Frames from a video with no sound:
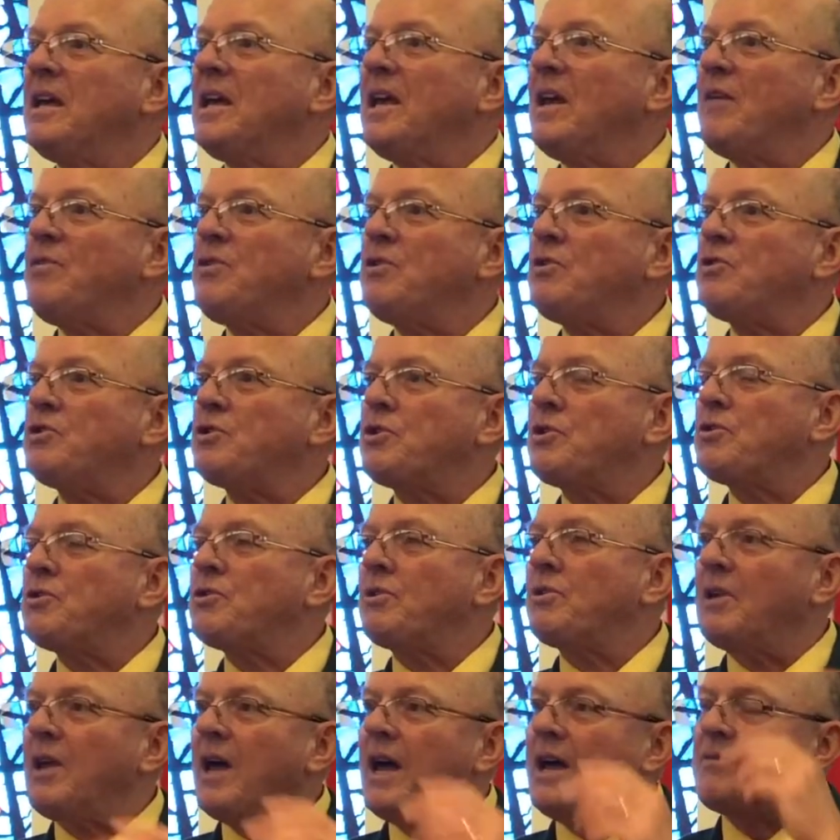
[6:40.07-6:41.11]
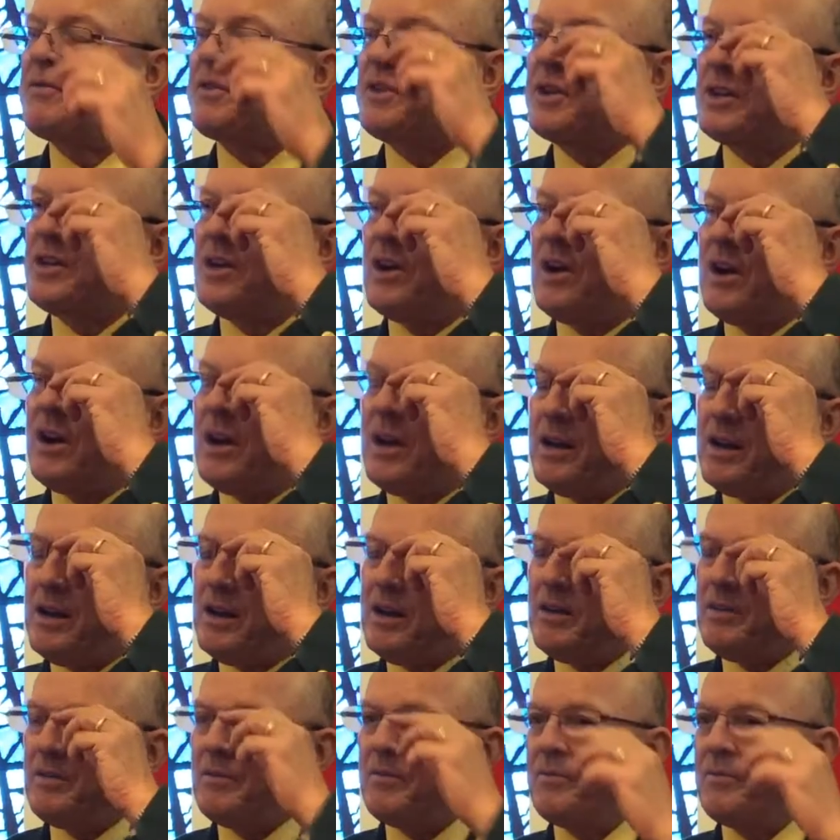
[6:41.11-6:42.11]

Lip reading: if you turn your life to God,